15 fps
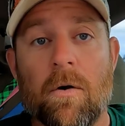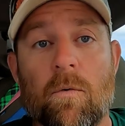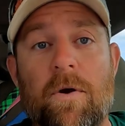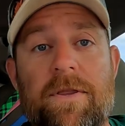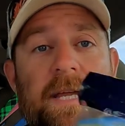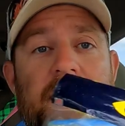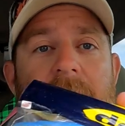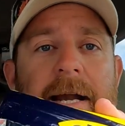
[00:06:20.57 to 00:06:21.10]

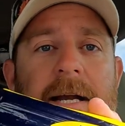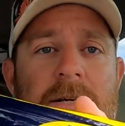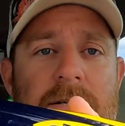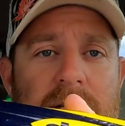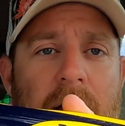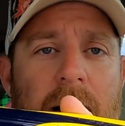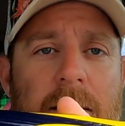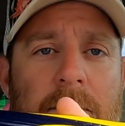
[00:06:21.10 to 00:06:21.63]

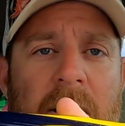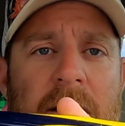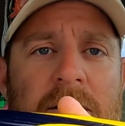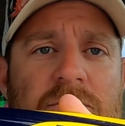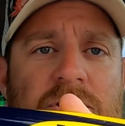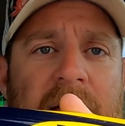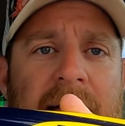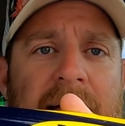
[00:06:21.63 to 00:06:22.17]
Sakamata
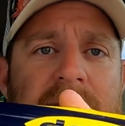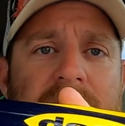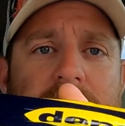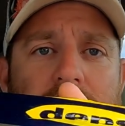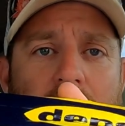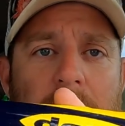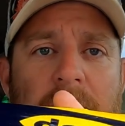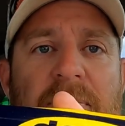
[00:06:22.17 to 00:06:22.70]

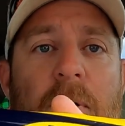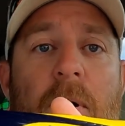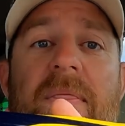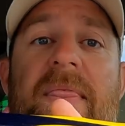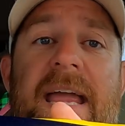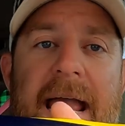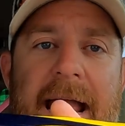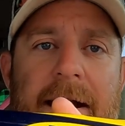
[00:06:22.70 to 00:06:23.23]
Shads, I'm throwing
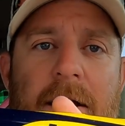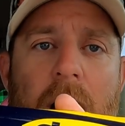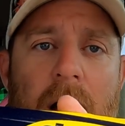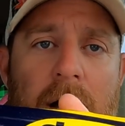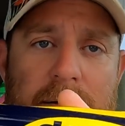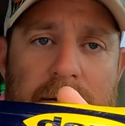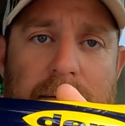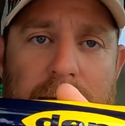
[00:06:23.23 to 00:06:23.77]
the
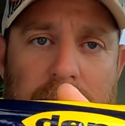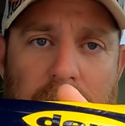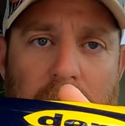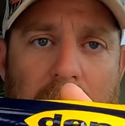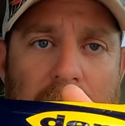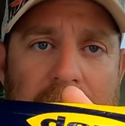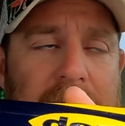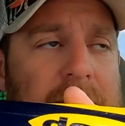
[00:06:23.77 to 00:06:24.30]
8/0
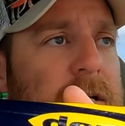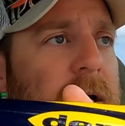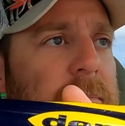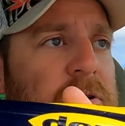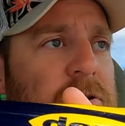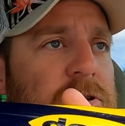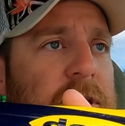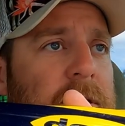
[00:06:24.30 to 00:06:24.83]

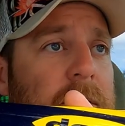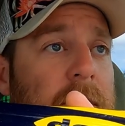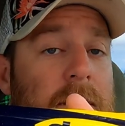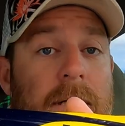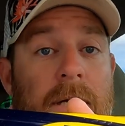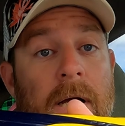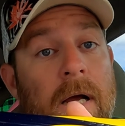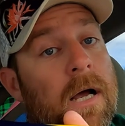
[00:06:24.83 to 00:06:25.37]
EWG
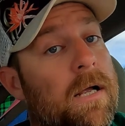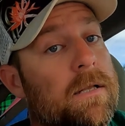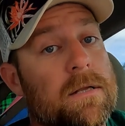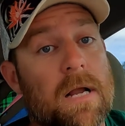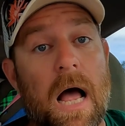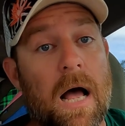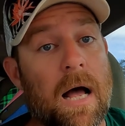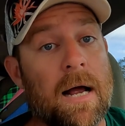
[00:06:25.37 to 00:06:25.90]
hook.
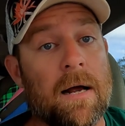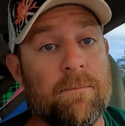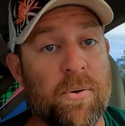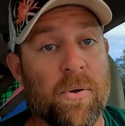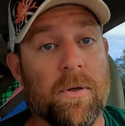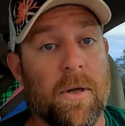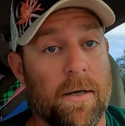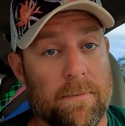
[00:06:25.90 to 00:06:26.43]
I
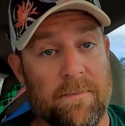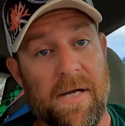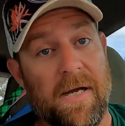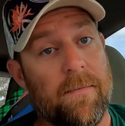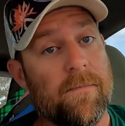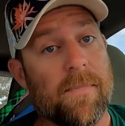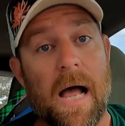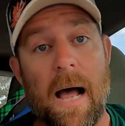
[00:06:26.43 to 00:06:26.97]
pull on them,
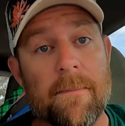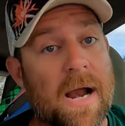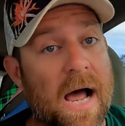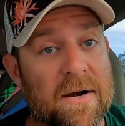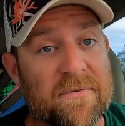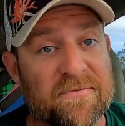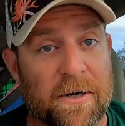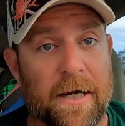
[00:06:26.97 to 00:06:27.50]
man. I'm
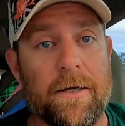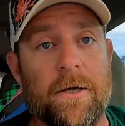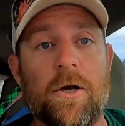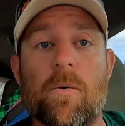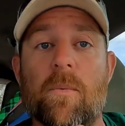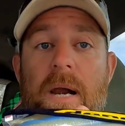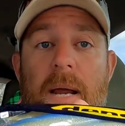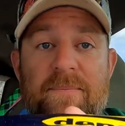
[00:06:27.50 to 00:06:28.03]
not afraid. You
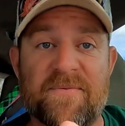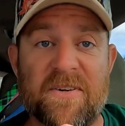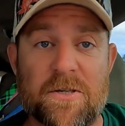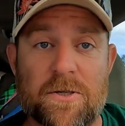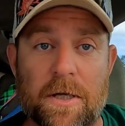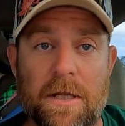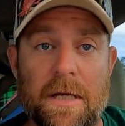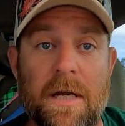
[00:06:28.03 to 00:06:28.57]
know, when I'm
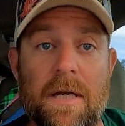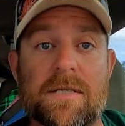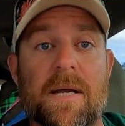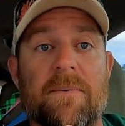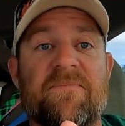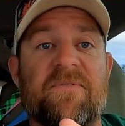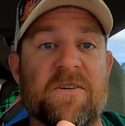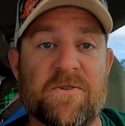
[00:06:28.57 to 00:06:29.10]
fishing these,
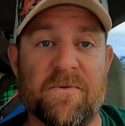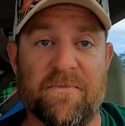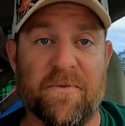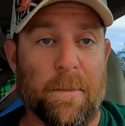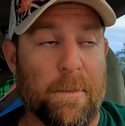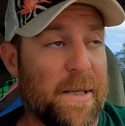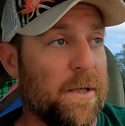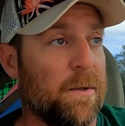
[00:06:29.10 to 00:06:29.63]
I'm fishing
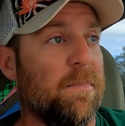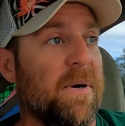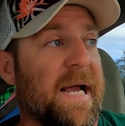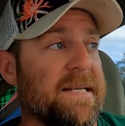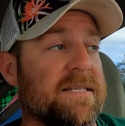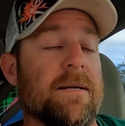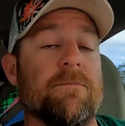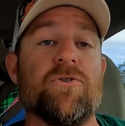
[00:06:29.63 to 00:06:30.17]
for bigger
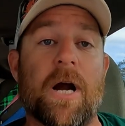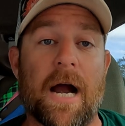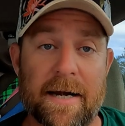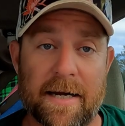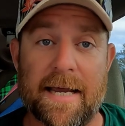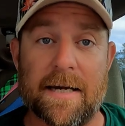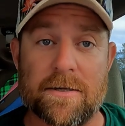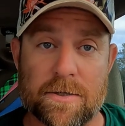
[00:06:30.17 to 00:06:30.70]
bites. I'm trying
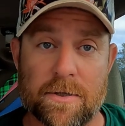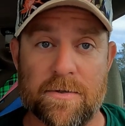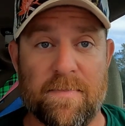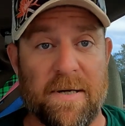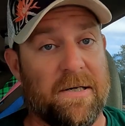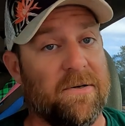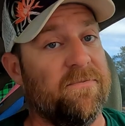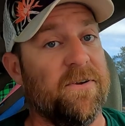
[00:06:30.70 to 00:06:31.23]
to catch those
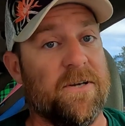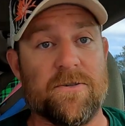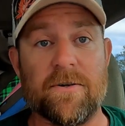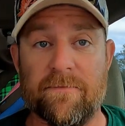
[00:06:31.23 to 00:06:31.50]
bigger fish.